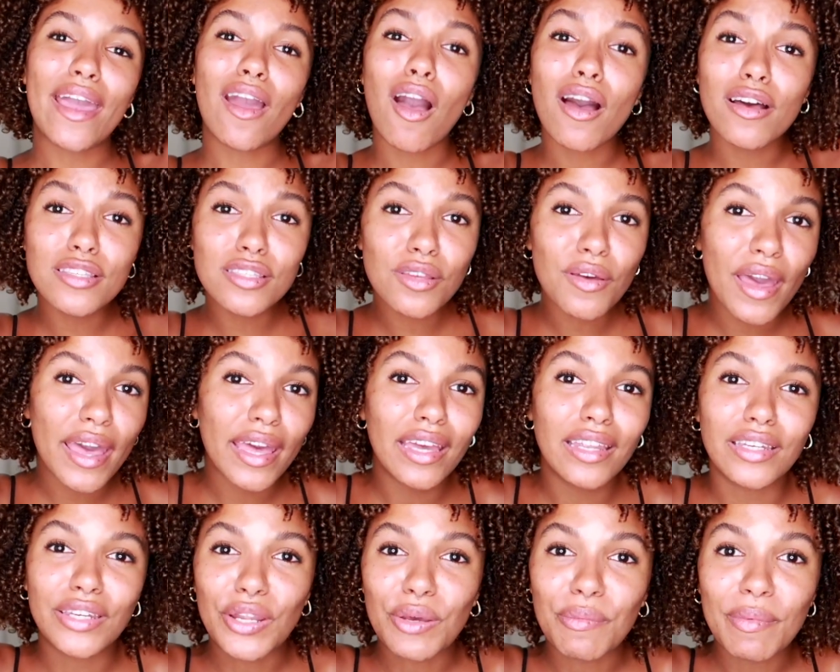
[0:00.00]
Also, I
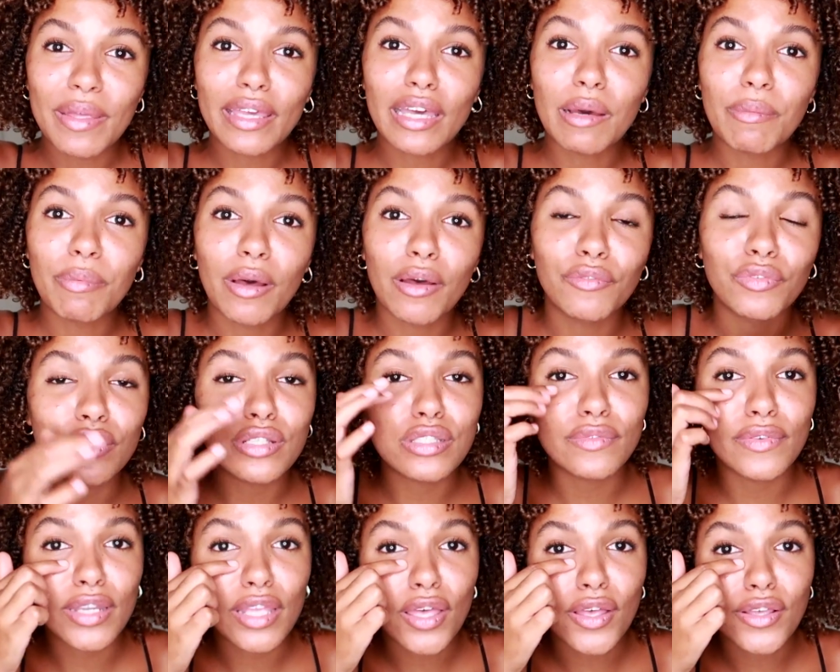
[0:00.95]
had no makeup on for
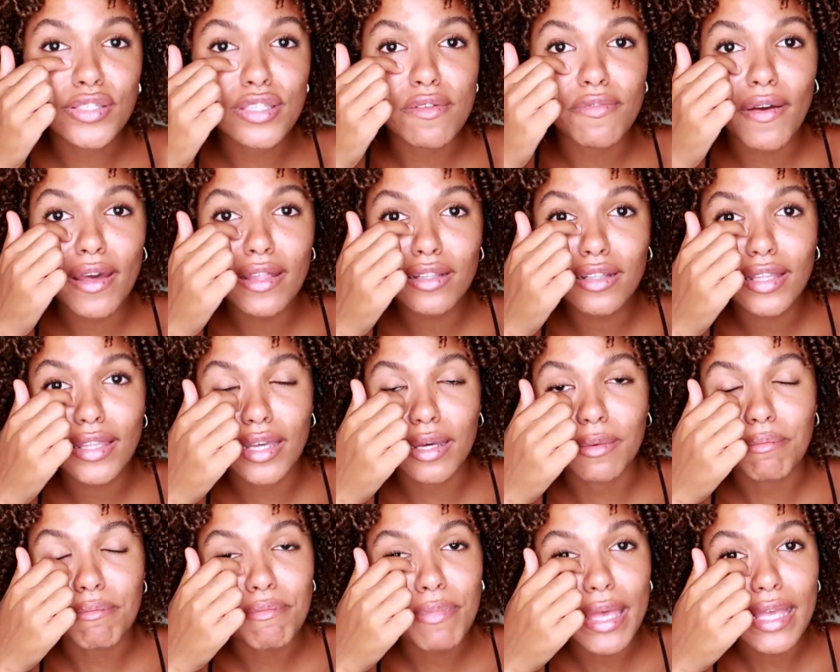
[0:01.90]
this video, so if I look like
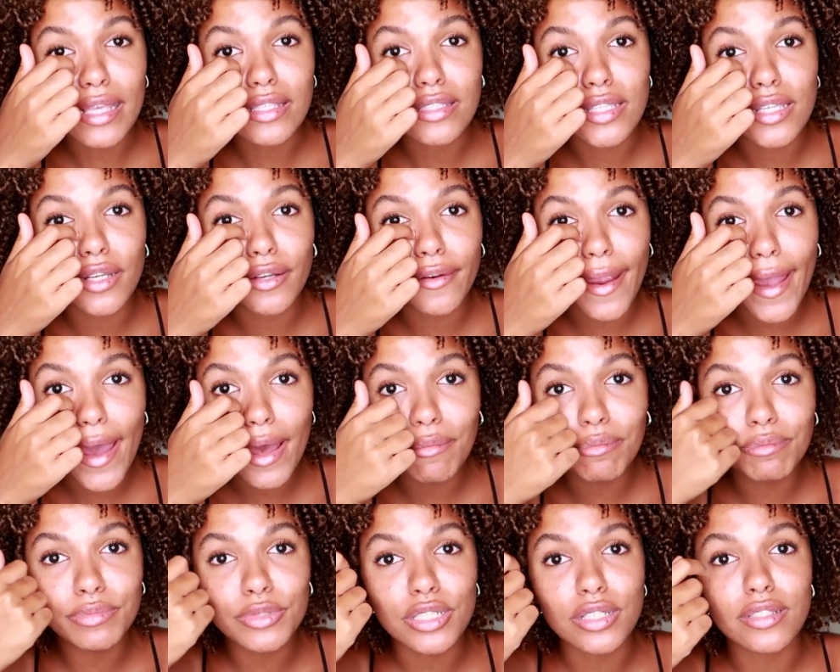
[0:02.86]
a pasty
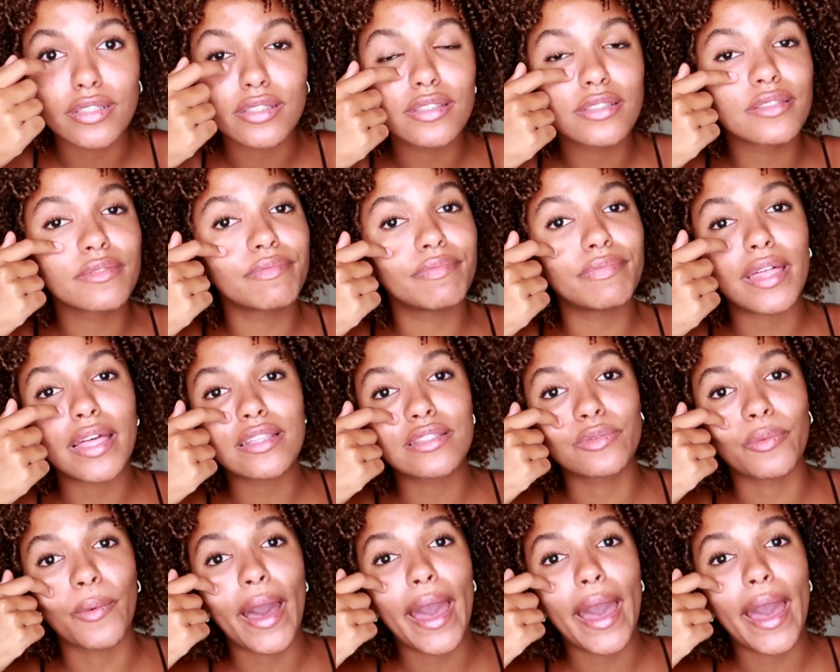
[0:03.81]
crab, just that's